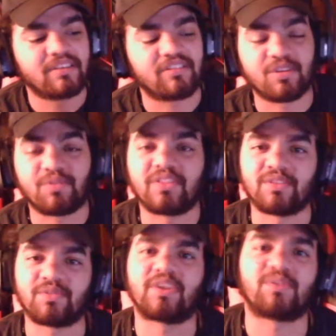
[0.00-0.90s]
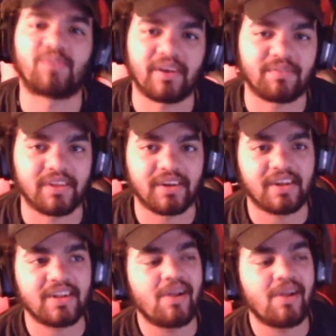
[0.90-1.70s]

just for this FaZe Five thing.